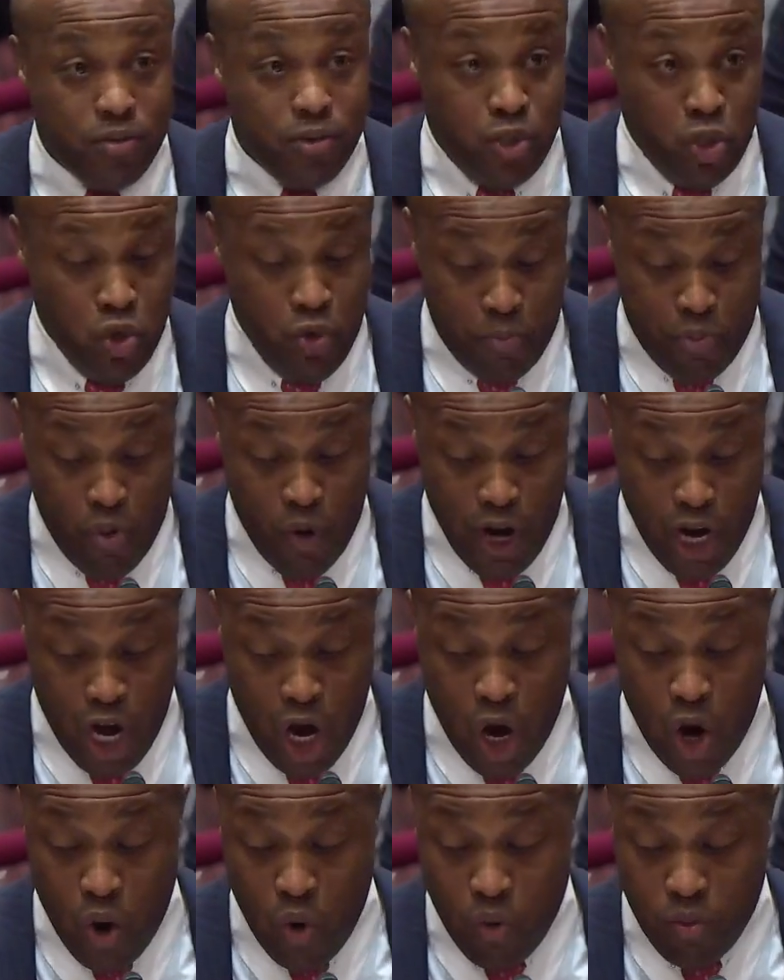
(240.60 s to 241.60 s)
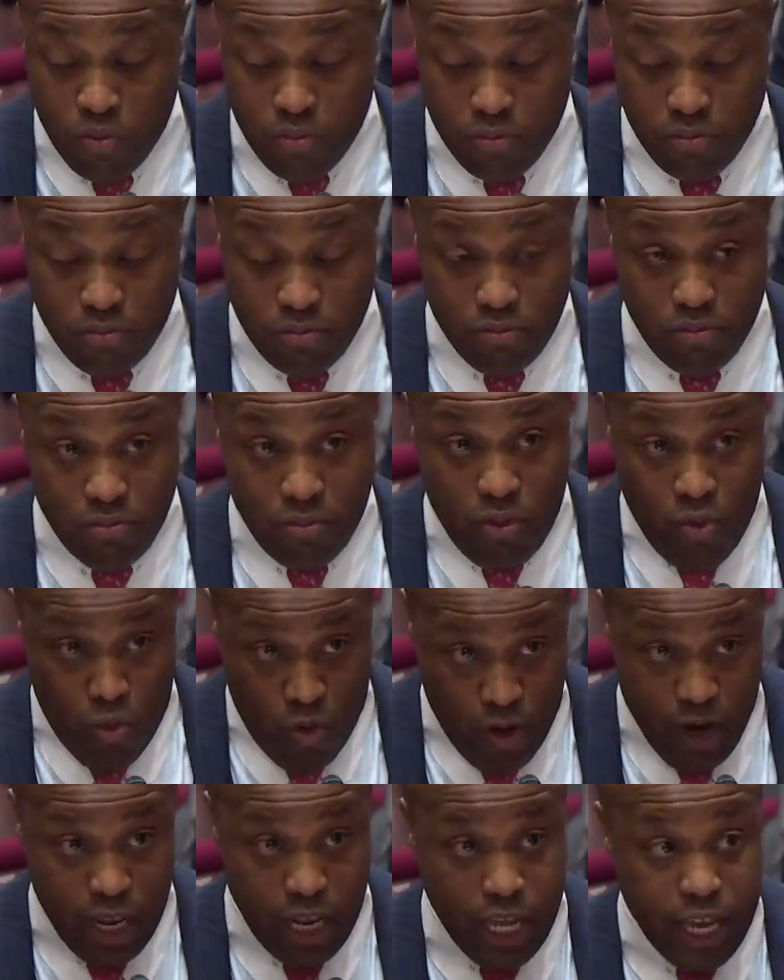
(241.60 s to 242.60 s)
2.0.
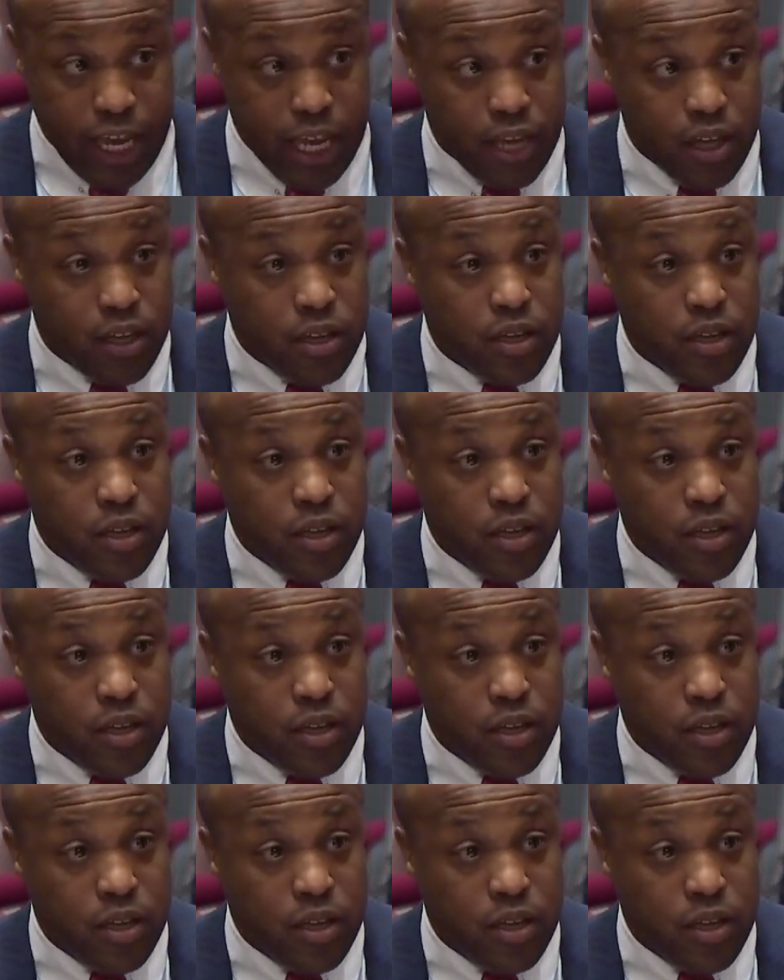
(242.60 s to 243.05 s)
Really?